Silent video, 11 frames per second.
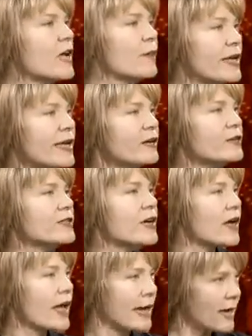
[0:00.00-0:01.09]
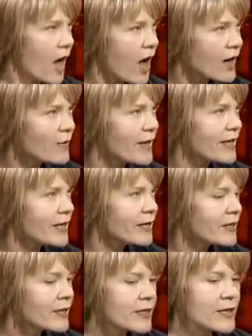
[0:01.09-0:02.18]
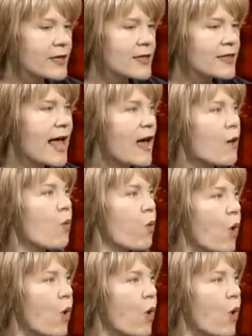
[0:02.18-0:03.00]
But here's an economy that